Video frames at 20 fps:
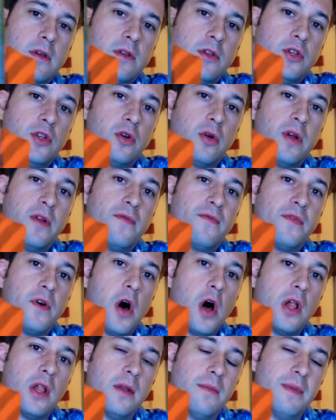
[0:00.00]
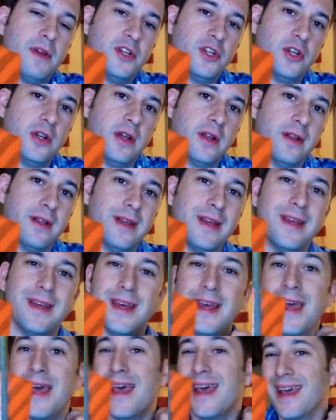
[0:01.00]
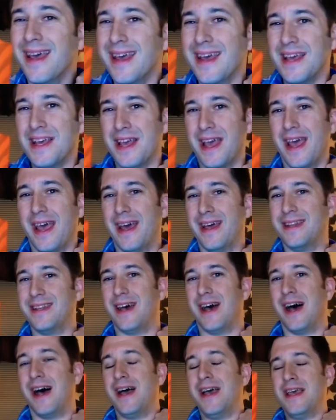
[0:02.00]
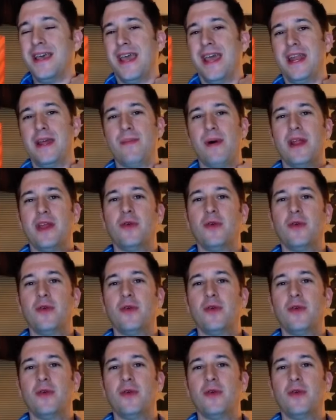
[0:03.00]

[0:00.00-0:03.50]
during fall in Michigan. And anybody